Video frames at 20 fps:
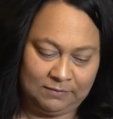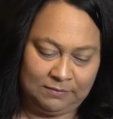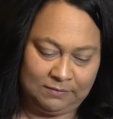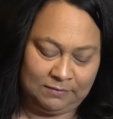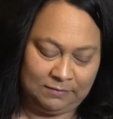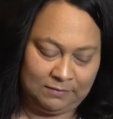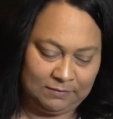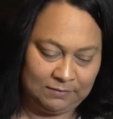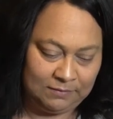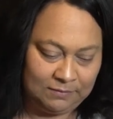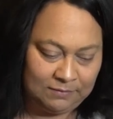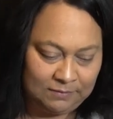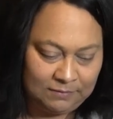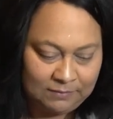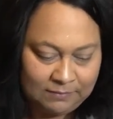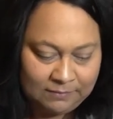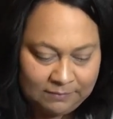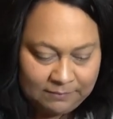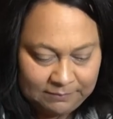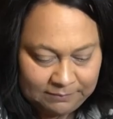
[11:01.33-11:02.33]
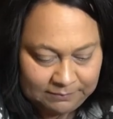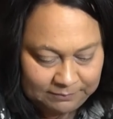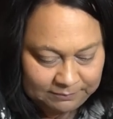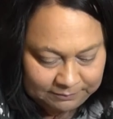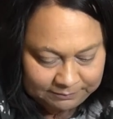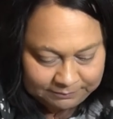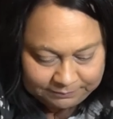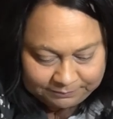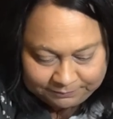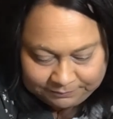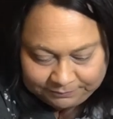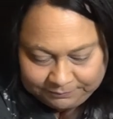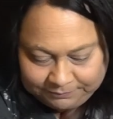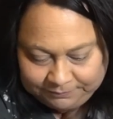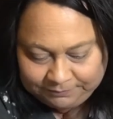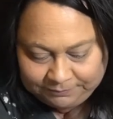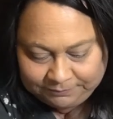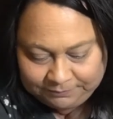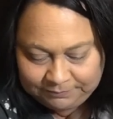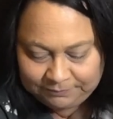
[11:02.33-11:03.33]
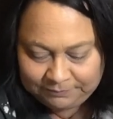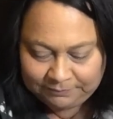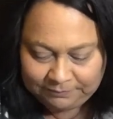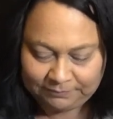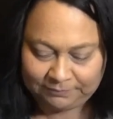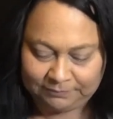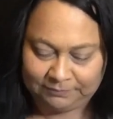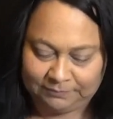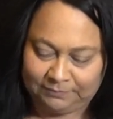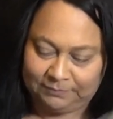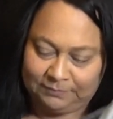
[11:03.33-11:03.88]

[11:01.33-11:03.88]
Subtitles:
(silence)